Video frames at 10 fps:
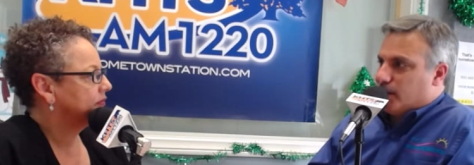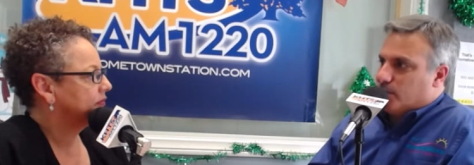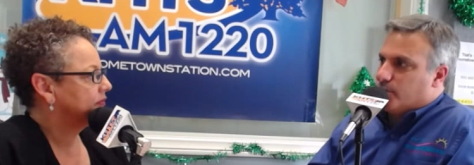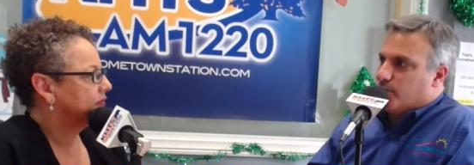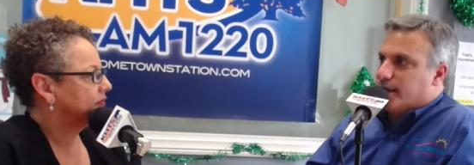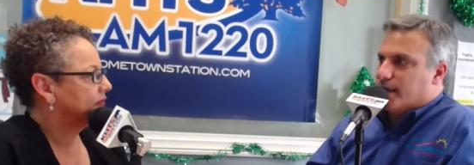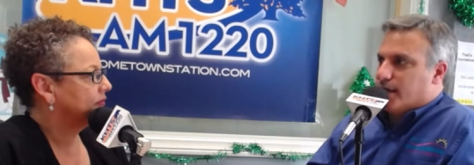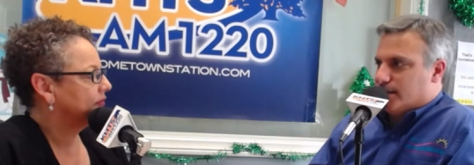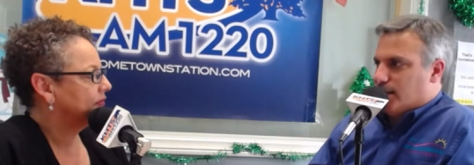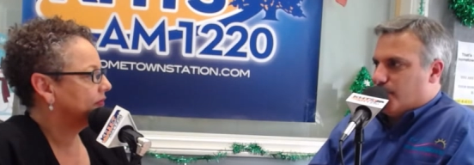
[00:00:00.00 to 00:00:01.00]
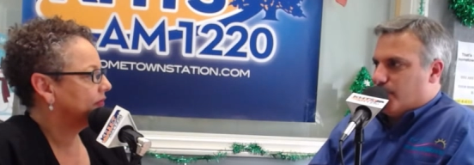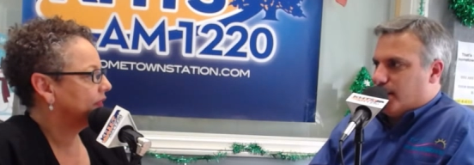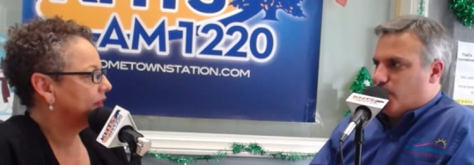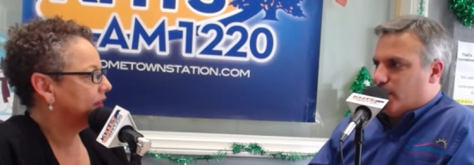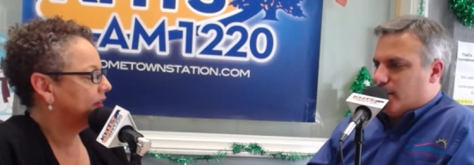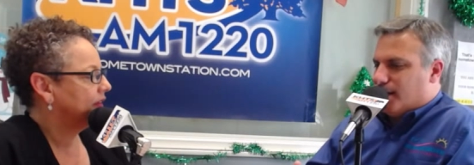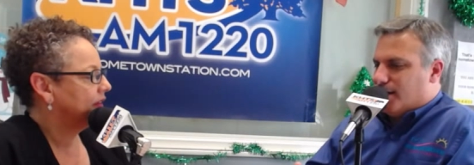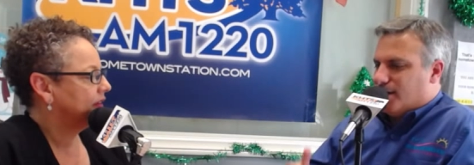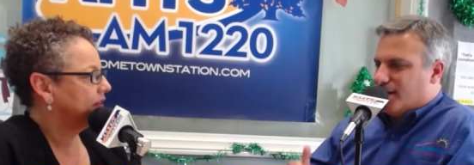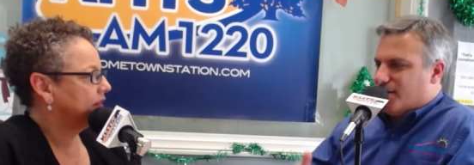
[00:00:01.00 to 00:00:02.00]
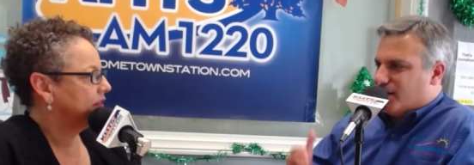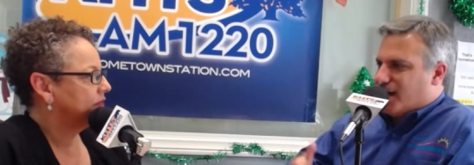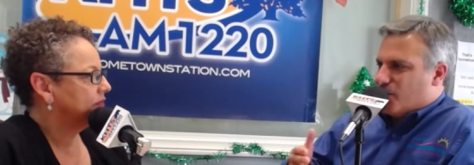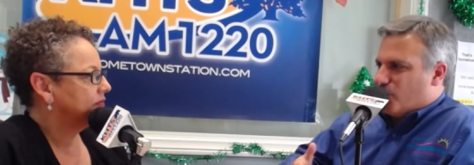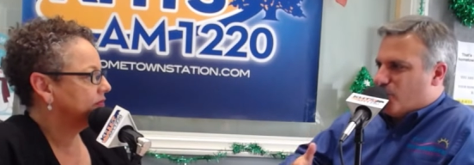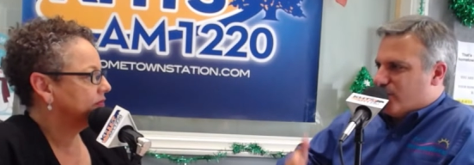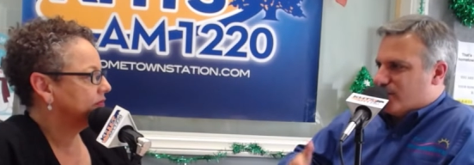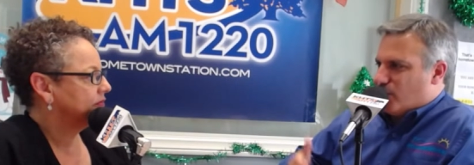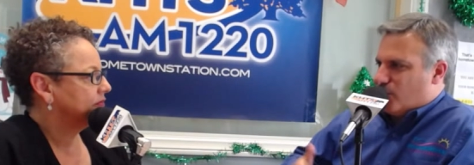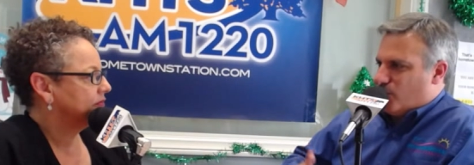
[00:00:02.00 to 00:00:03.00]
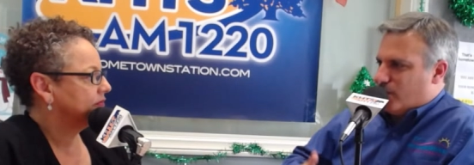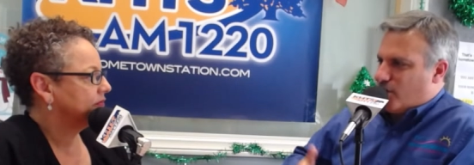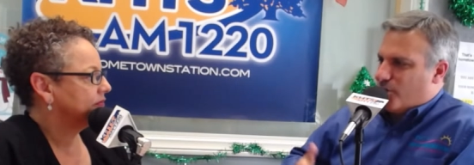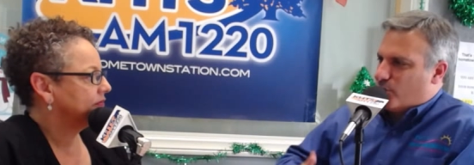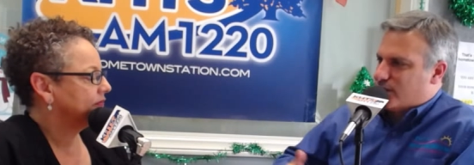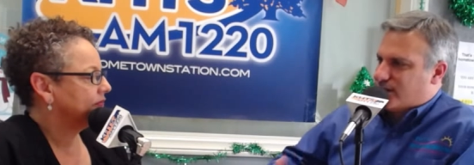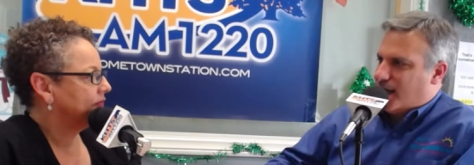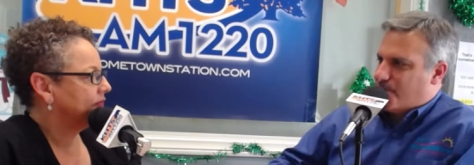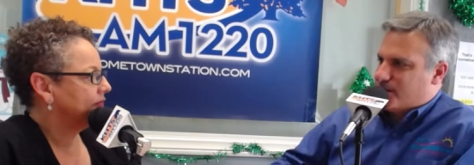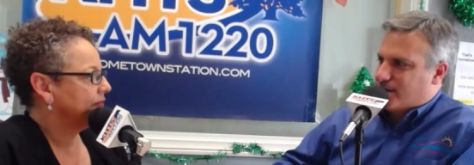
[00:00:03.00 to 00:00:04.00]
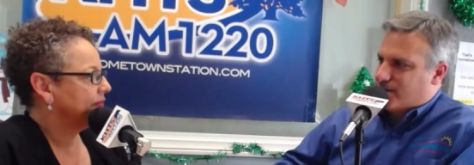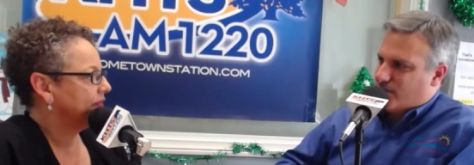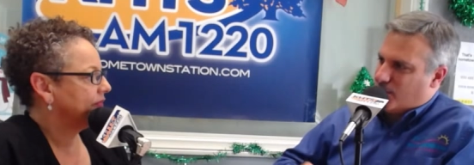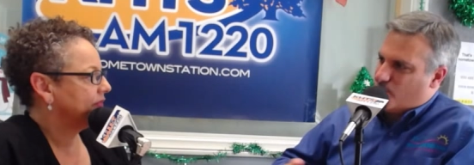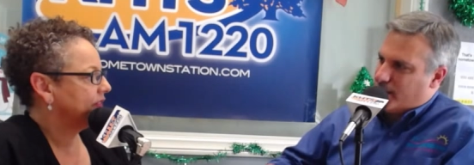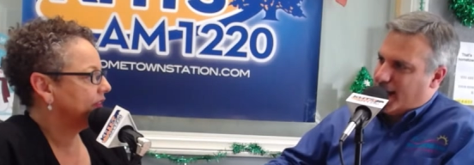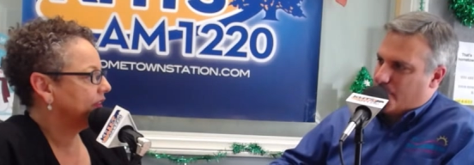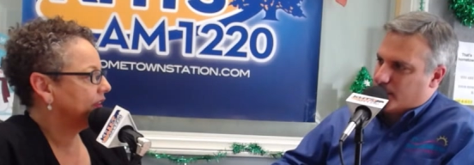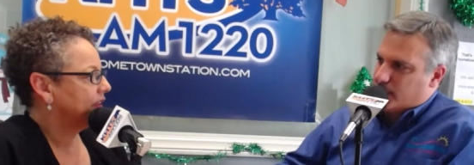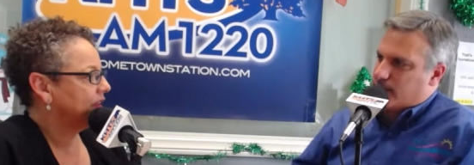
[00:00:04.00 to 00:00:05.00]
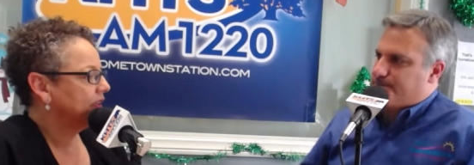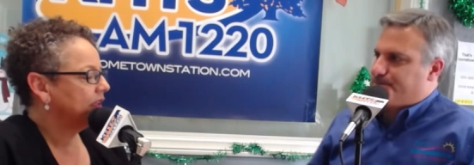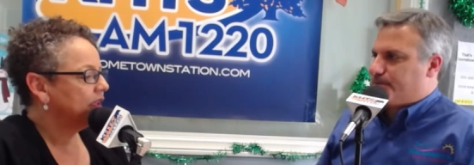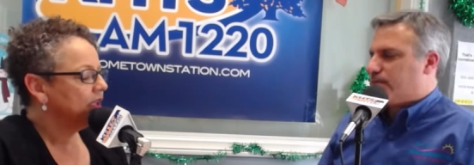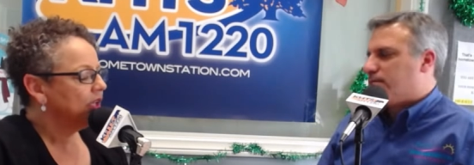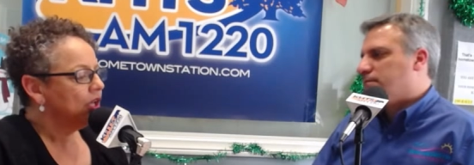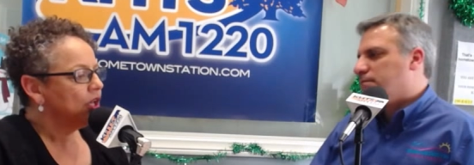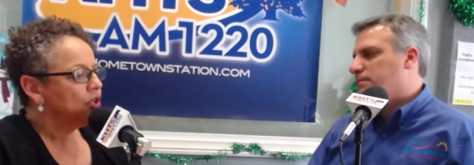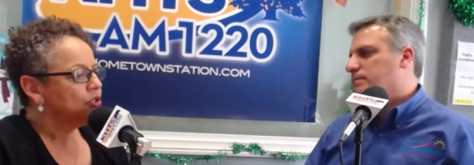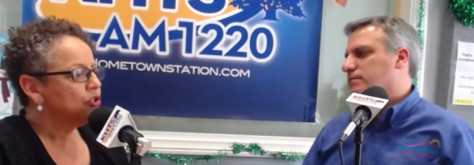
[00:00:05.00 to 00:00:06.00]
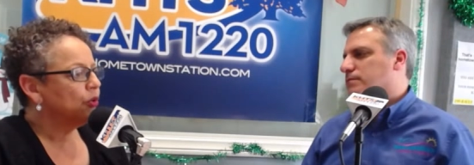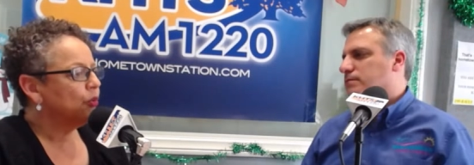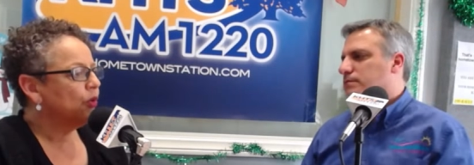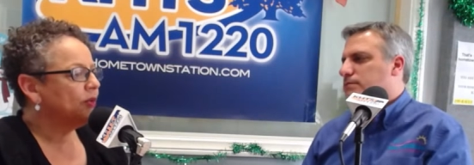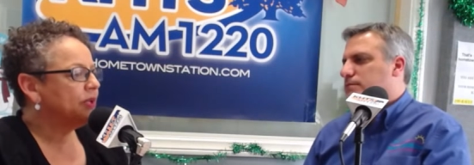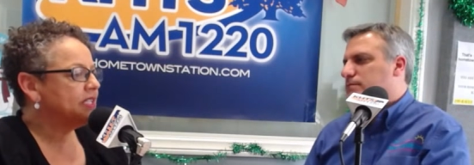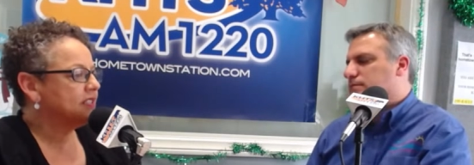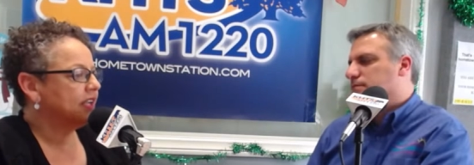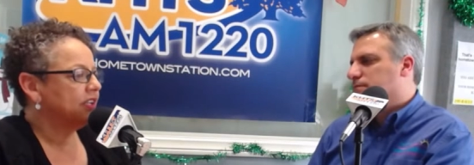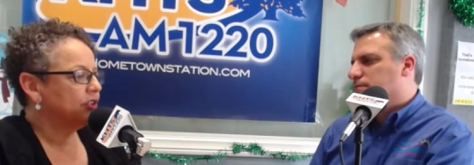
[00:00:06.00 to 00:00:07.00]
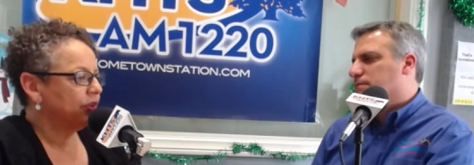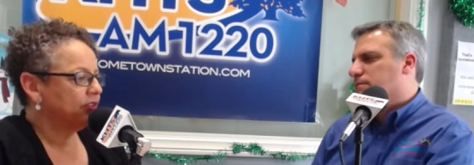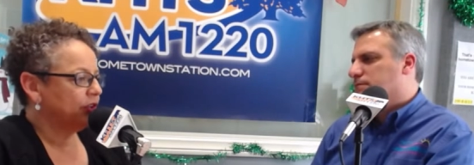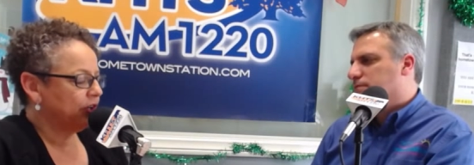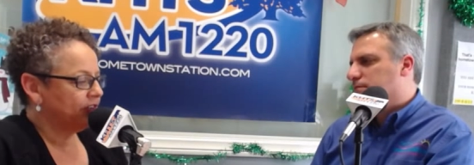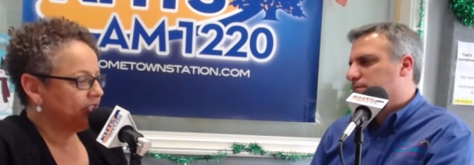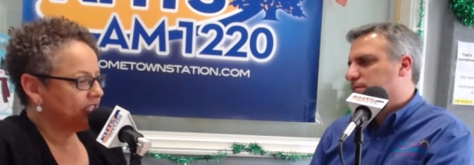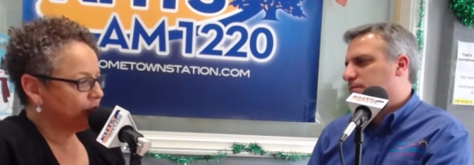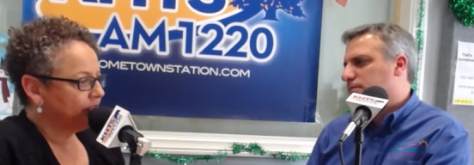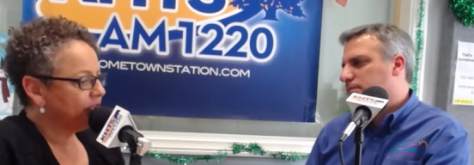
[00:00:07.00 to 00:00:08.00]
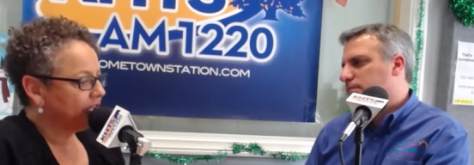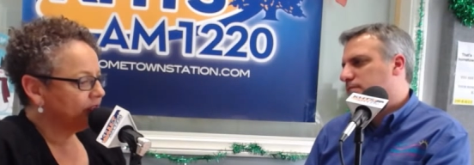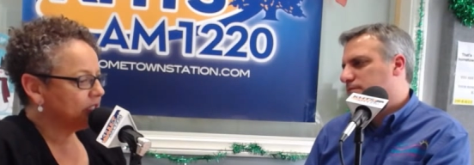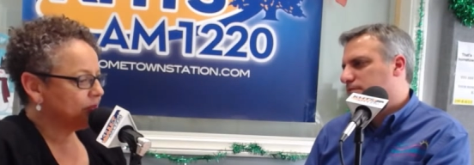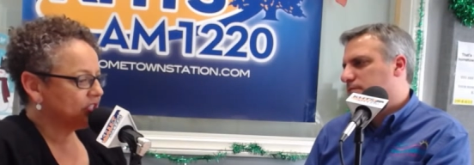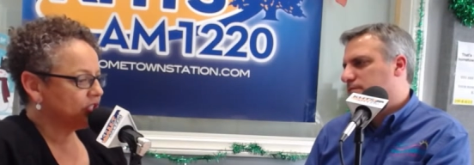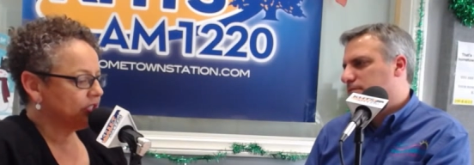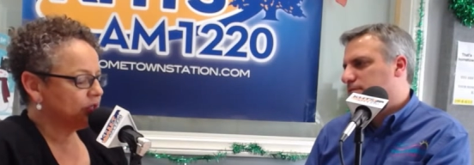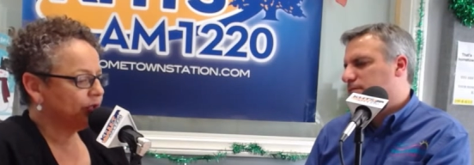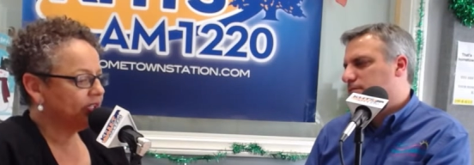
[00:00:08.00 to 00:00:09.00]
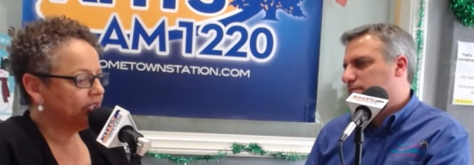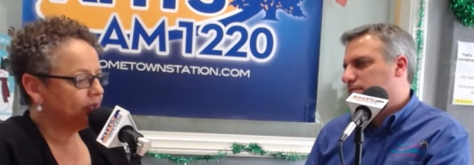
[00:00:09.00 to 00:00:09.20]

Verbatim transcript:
Speaker 1: bring in somebody, when, and then kind of what are those steps and what happens?
Speaker 2: So what we say in grief recovery, as grief recovery specialists, we let